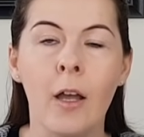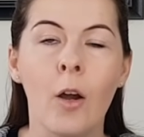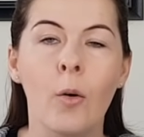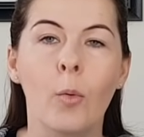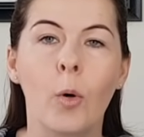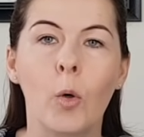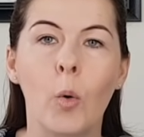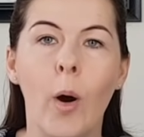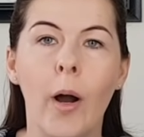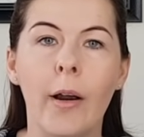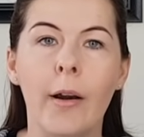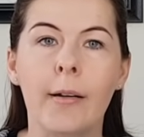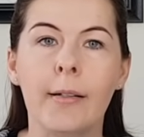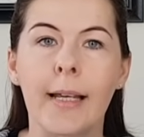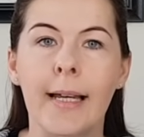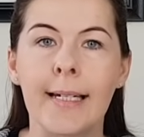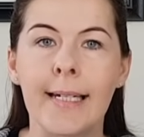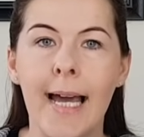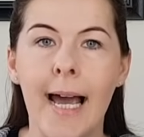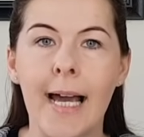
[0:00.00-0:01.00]
requires
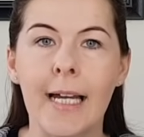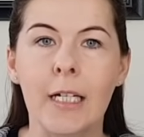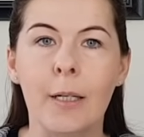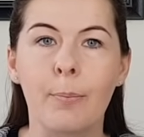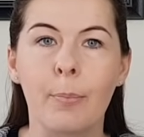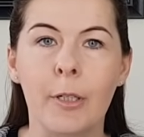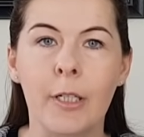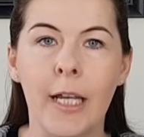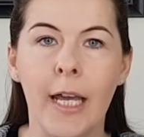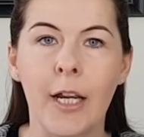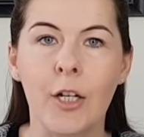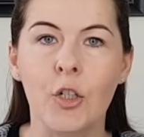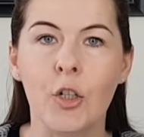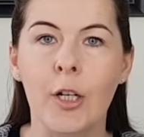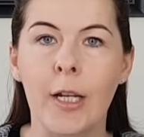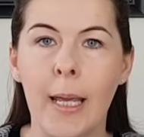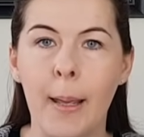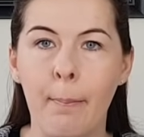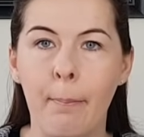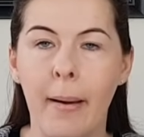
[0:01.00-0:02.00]
a data protection
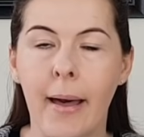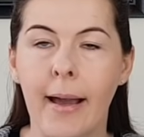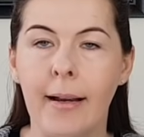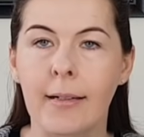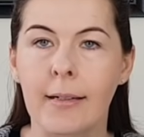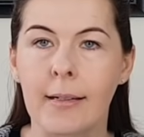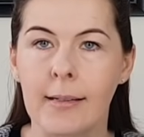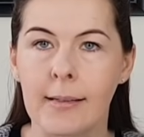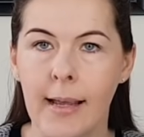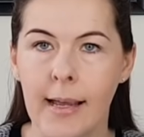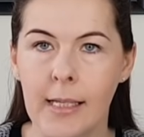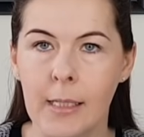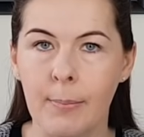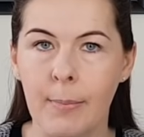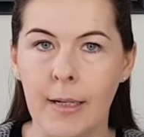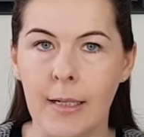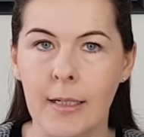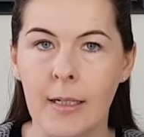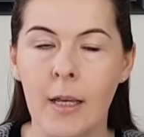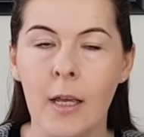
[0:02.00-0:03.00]
impact
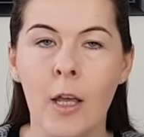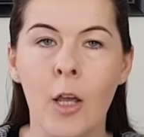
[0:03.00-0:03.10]
assessment,